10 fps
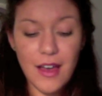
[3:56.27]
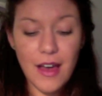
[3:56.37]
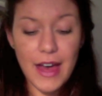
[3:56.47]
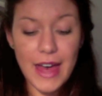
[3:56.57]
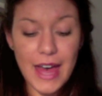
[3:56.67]

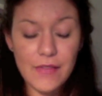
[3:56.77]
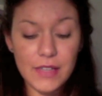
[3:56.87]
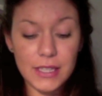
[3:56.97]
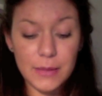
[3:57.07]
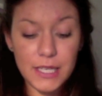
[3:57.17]
I have
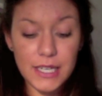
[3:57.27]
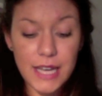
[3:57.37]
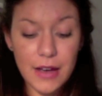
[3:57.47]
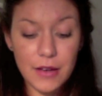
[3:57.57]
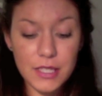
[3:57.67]
unlimited
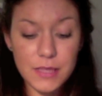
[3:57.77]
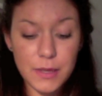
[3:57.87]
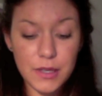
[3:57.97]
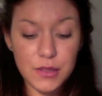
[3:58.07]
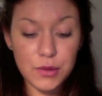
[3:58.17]
health,
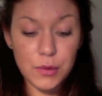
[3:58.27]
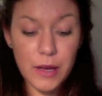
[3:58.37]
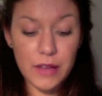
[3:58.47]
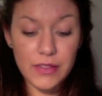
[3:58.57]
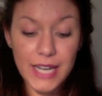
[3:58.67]
spiritual
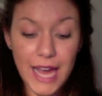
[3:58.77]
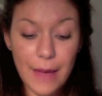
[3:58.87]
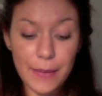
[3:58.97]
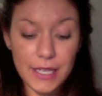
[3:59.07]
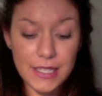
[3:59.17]
wealth, and
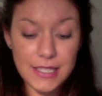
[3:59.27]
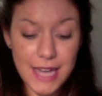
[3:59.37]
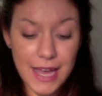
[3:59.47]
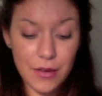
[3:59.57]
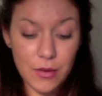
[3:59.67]
happiness
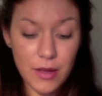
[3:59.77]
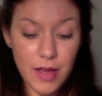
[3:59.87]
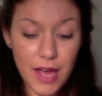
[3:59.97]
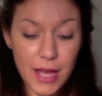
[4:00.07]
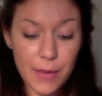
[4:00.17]
now.
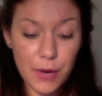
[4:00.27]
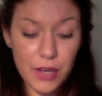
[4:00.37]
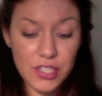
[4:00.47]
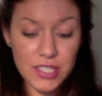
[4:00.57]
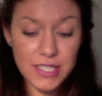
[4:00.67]
I am
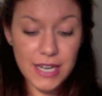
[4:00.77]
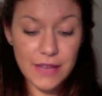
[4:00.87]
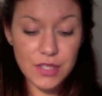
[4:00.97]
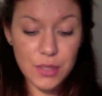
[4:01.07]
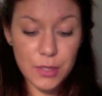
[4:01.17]
precious and I
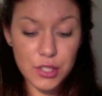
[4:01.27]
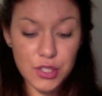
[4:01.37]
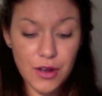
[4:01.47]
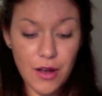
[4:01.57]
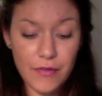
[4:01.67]
have so much
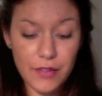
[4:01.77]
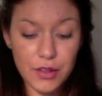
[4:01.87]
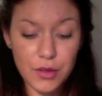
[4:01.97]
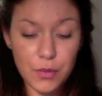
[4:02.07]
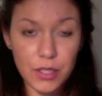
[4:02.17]
to
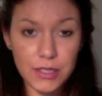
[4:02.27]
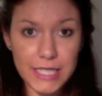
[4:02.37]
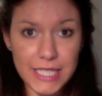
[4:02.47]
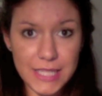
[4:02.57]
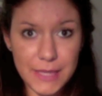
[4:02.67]
offer. The world
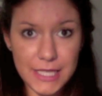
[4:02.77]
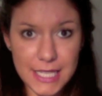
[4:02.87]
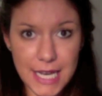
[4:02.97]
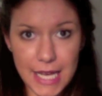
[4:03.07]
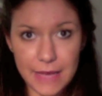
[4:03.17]
needs me
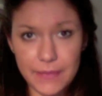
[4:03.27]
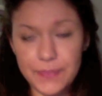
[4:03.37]
today.